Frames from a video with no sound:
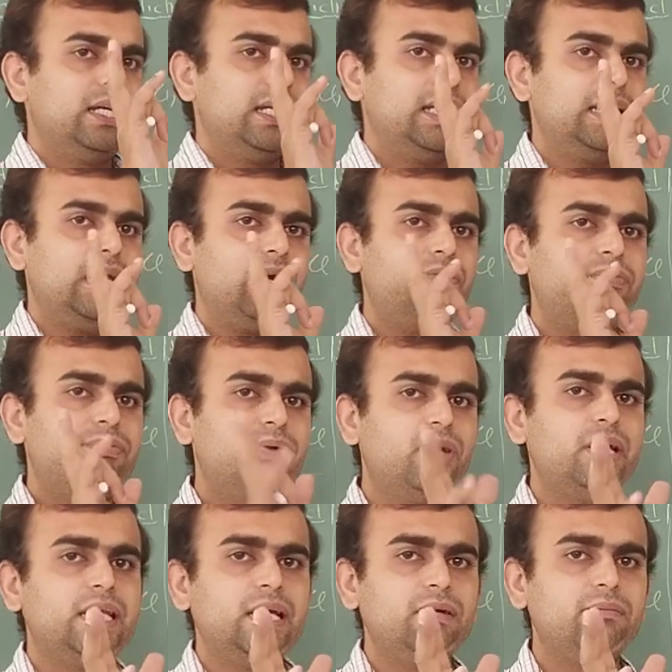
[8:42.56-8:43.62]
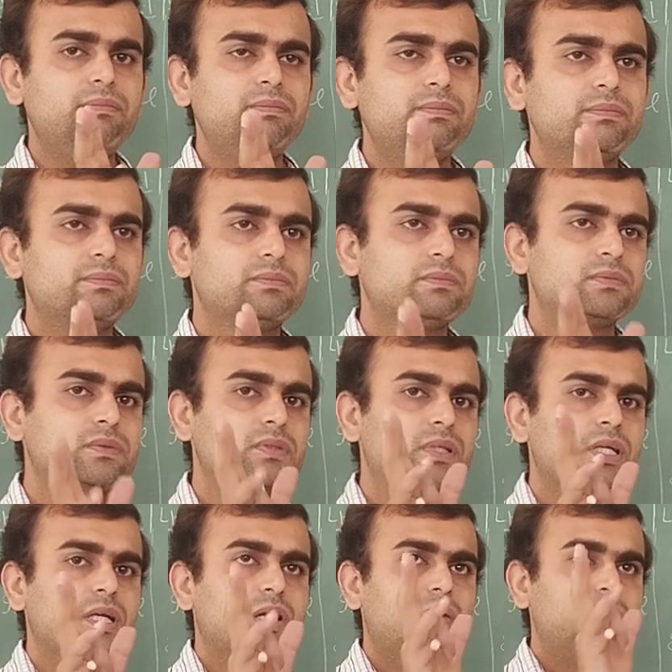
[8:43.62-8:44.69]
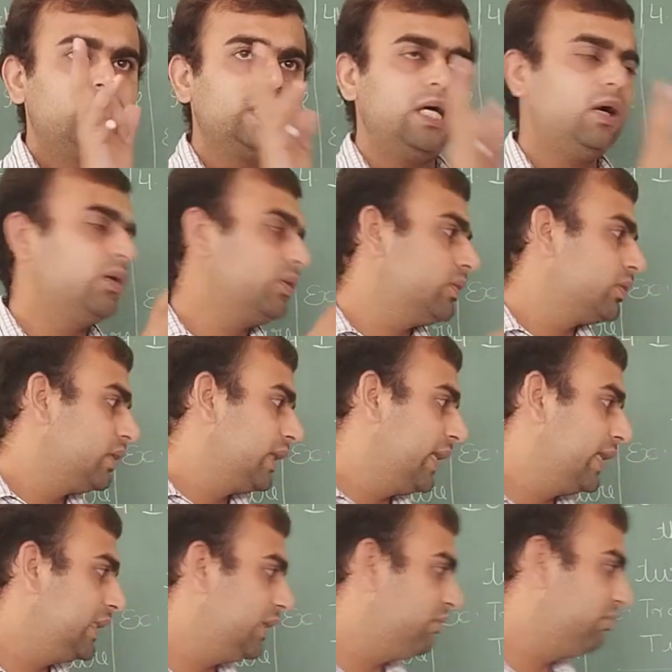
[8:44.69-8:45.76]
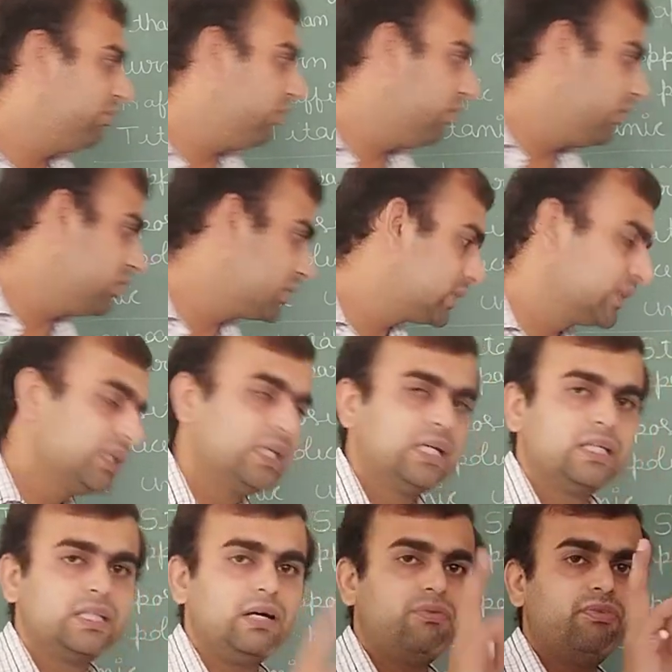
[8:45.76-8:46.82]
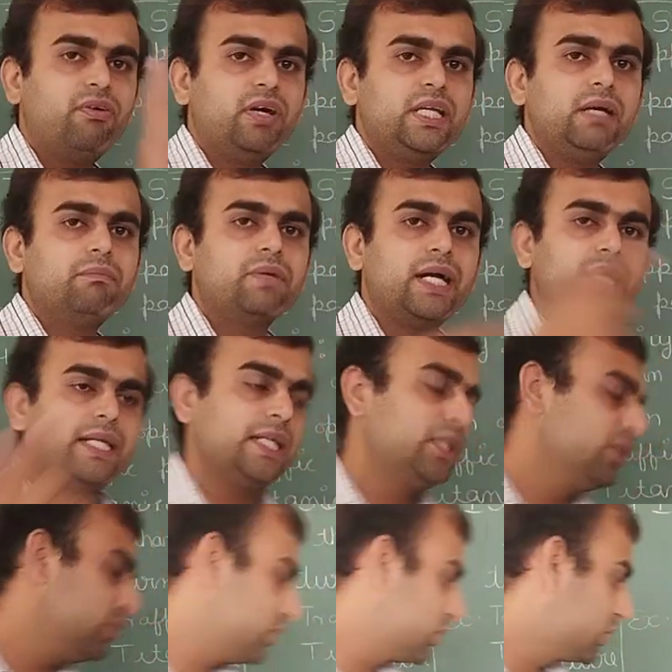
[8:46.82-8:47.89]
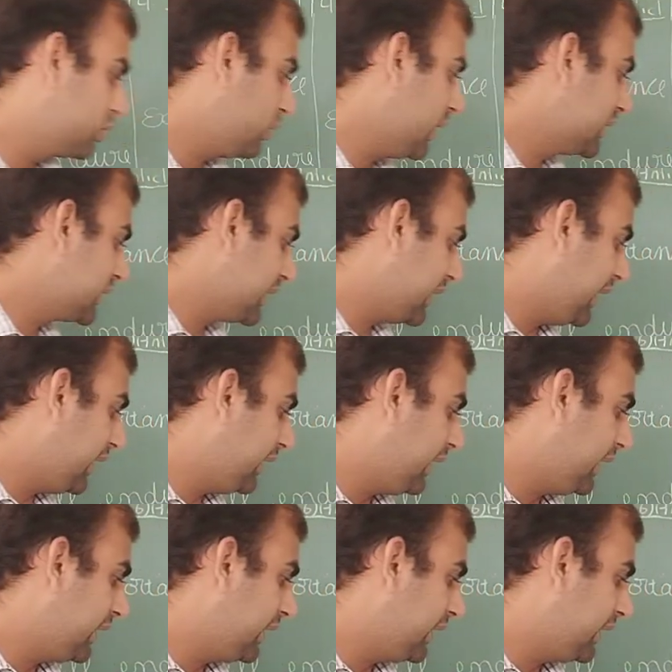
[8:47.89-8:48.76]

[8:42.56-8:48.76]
In a poem, without any force, the poem continues to a second